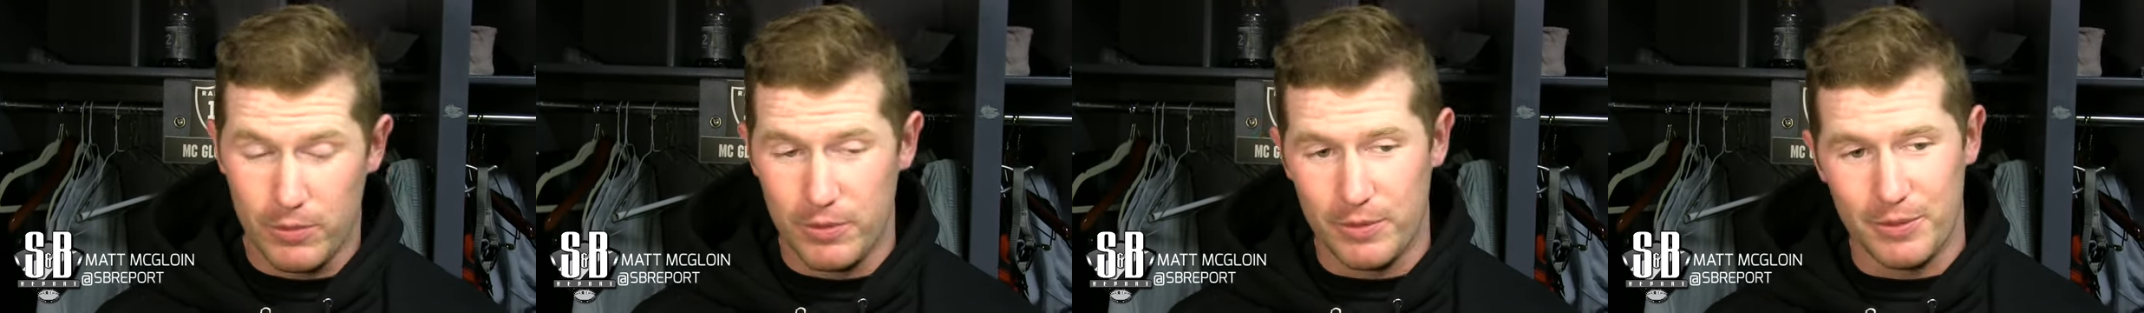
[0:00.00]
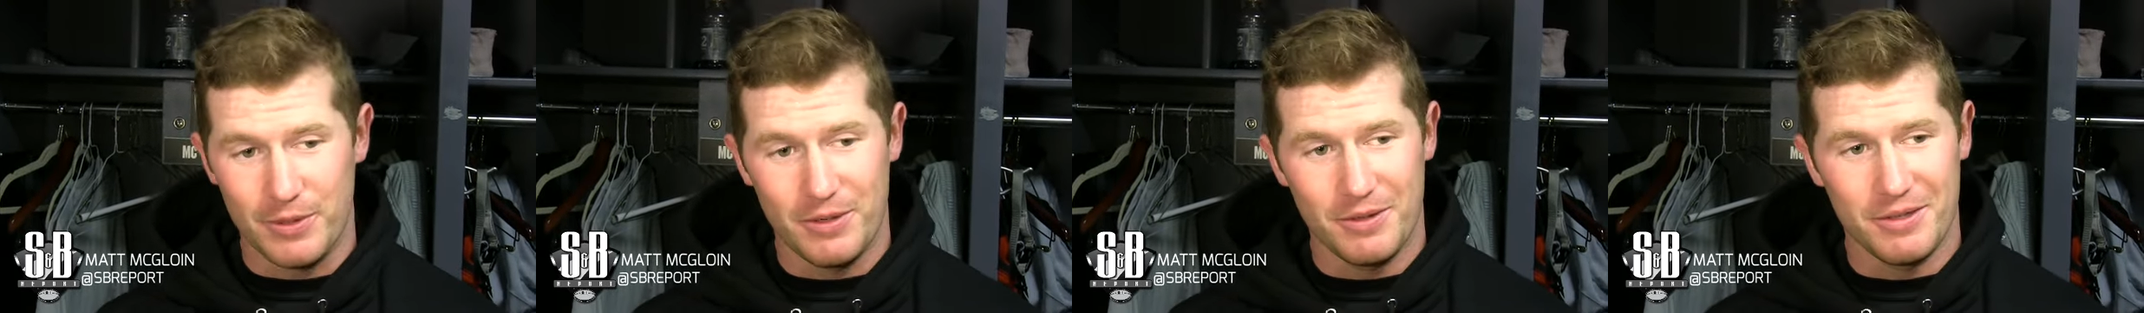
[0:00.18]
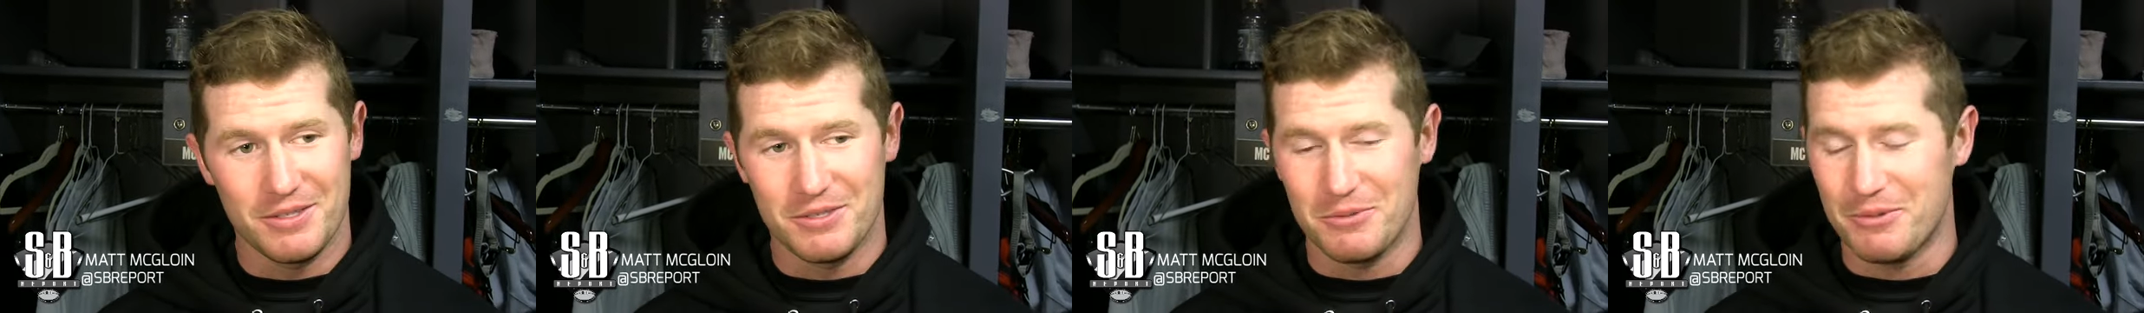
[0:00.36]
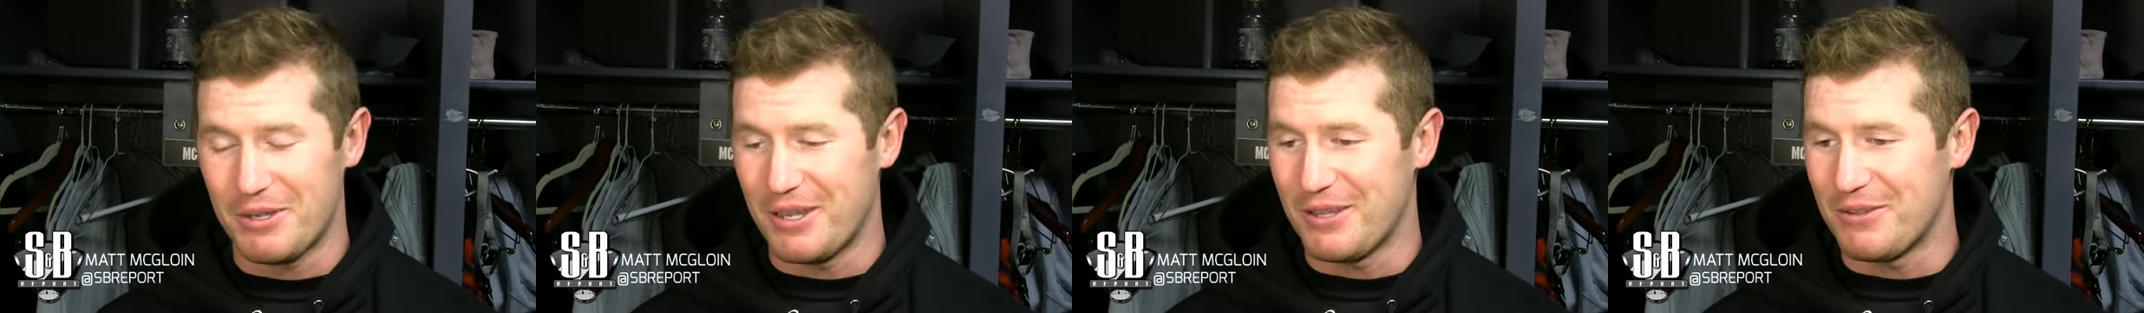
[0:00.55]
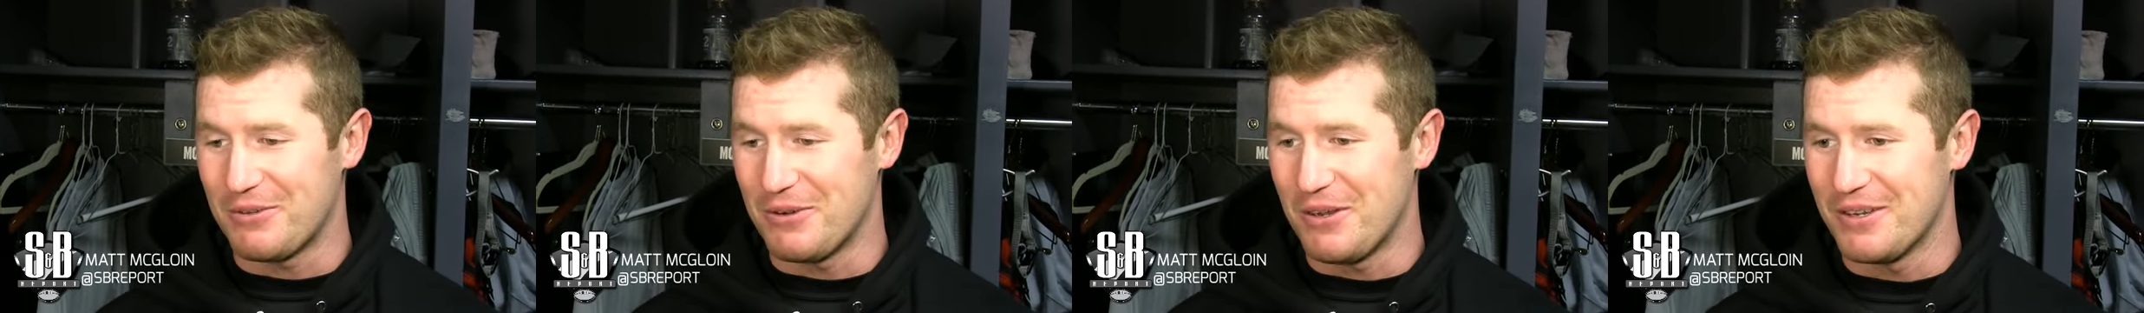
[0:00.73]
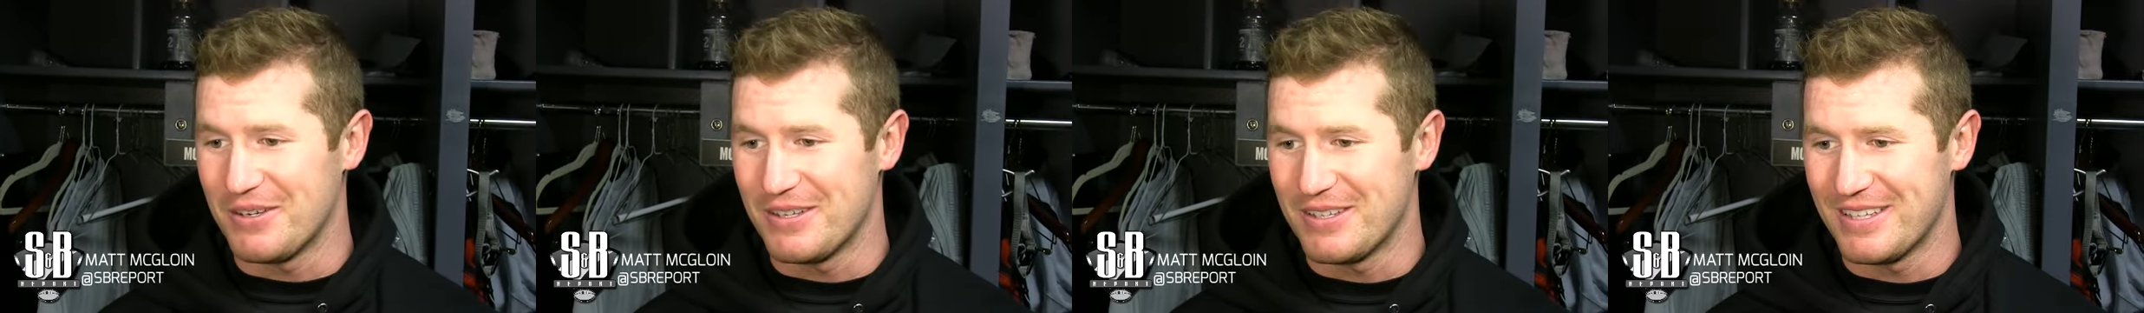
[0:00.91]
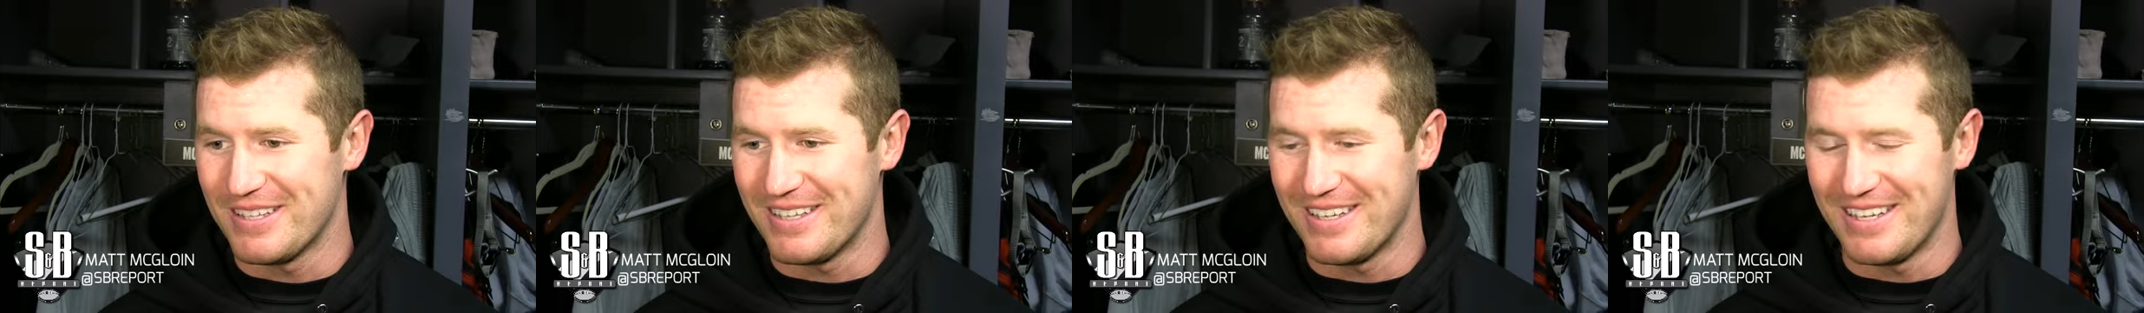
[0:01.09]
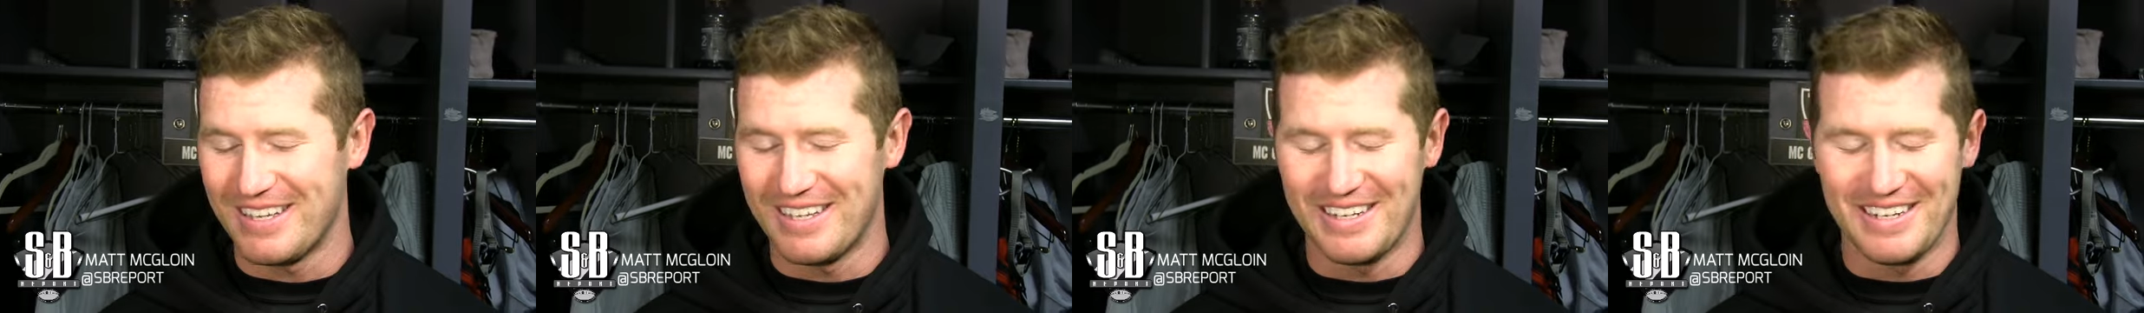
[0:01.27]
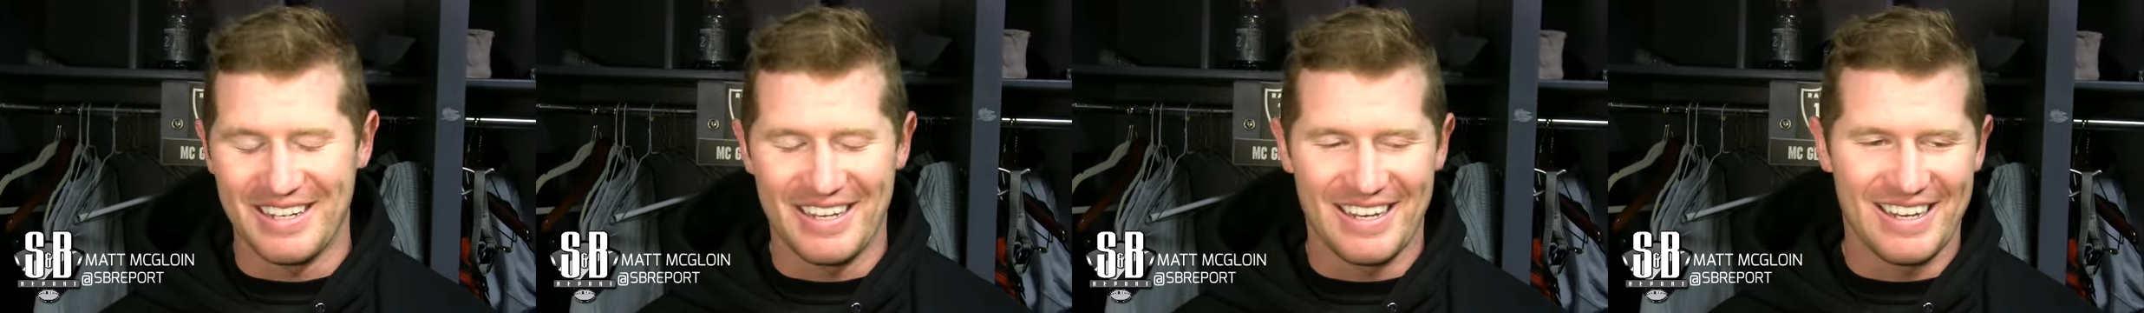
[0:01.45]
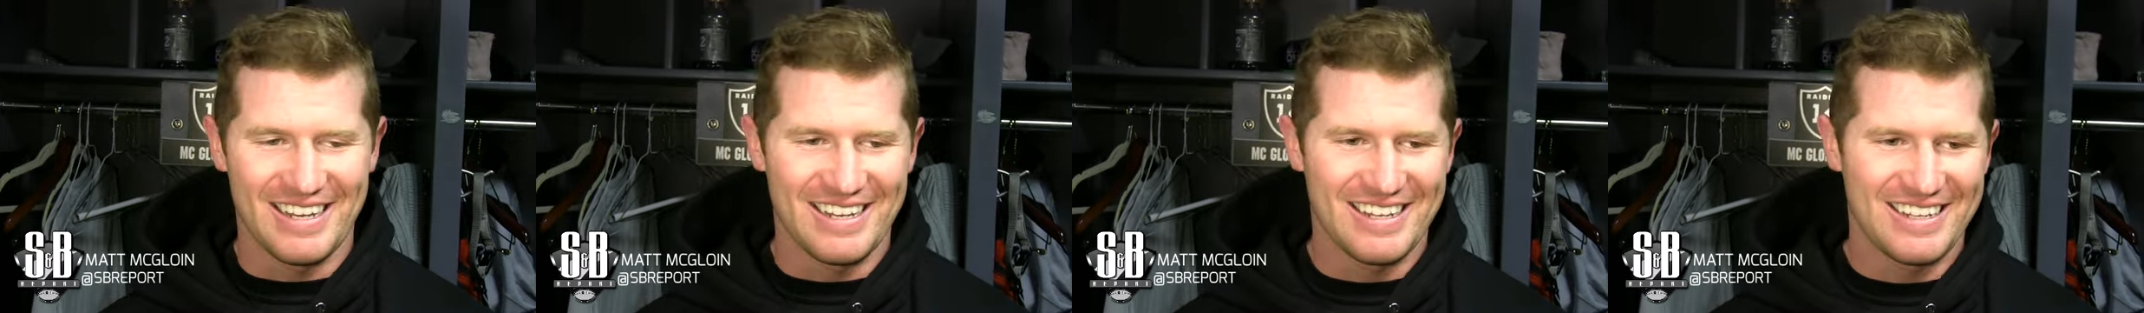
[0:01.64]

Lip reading: That's the way I throw, and